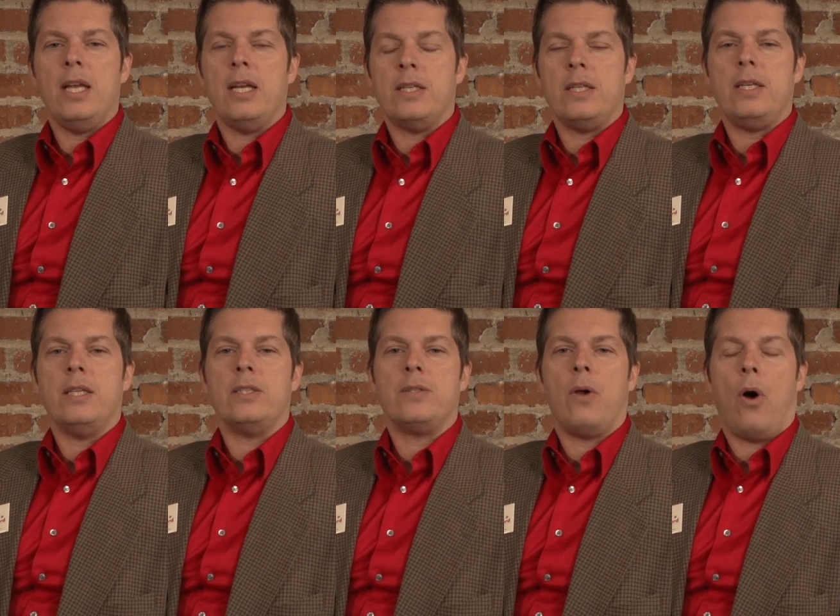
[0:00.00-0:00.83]
It
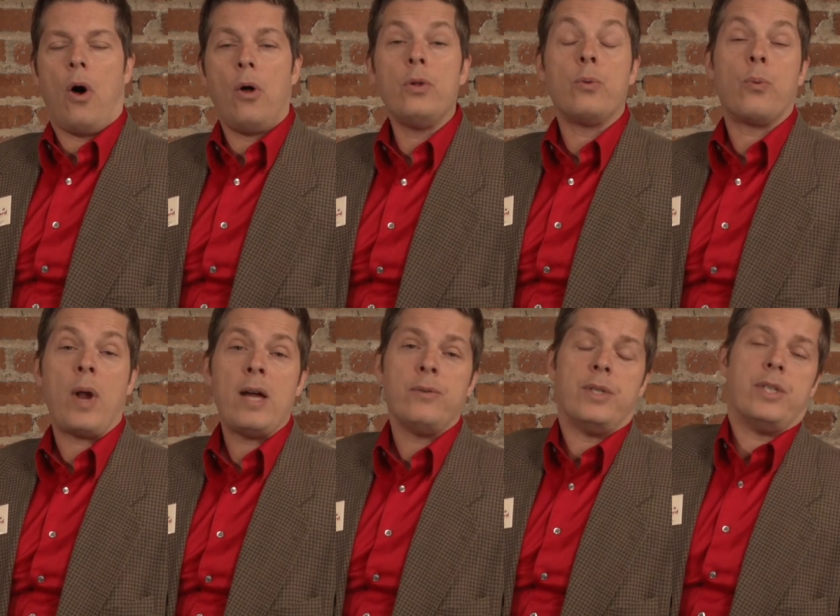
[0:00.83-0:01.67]
is all
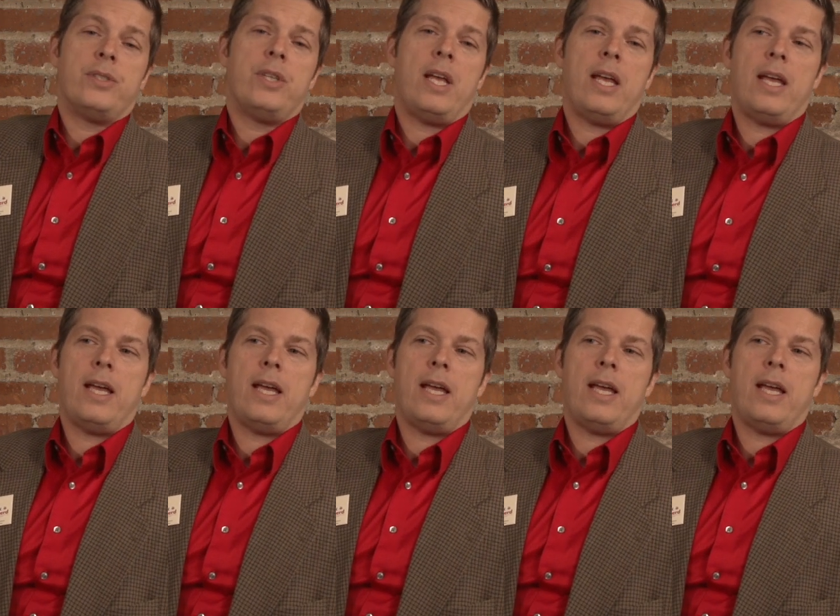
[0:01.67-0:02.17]
around us,